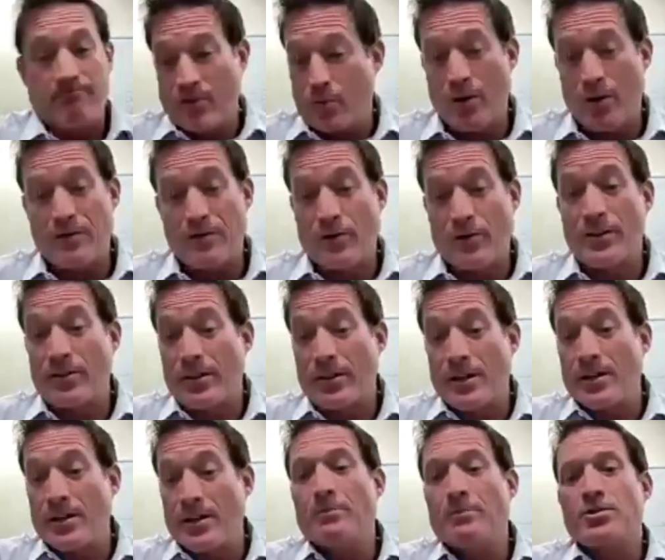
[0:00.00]
quite frankly,
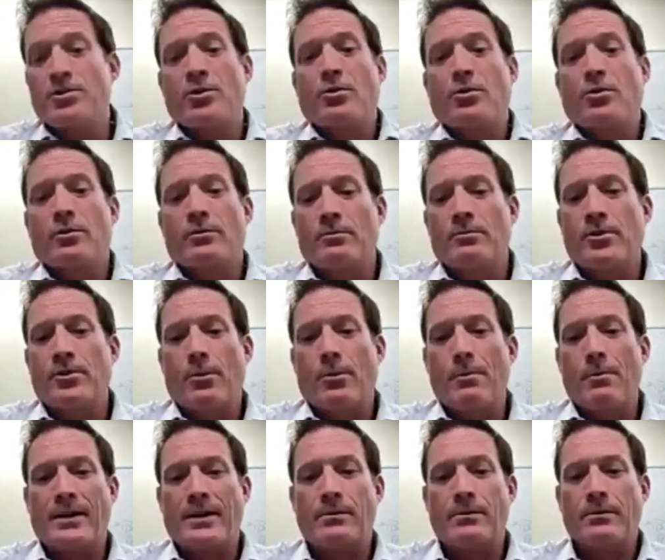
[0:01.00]
the numbers don't
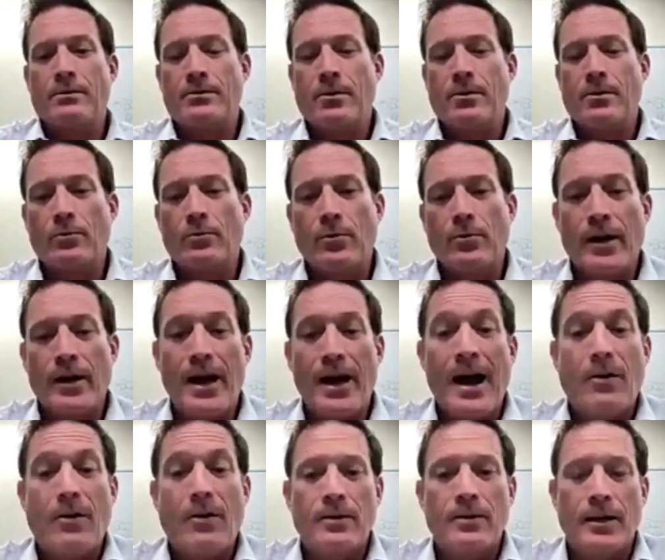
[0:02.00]
run out,
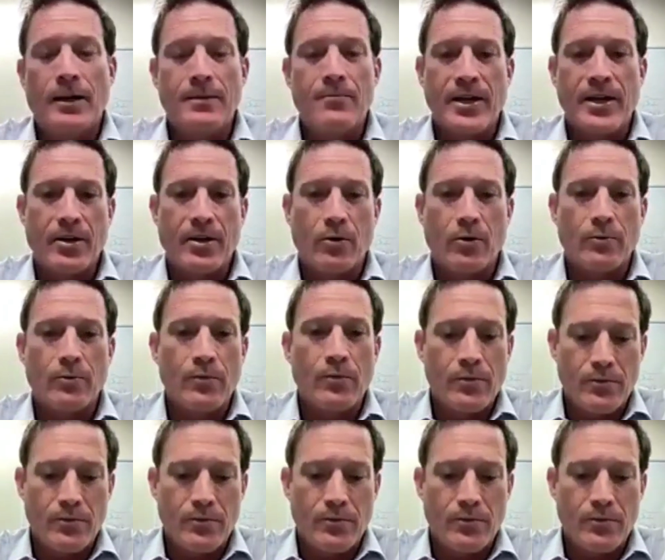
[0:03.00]
right? They don't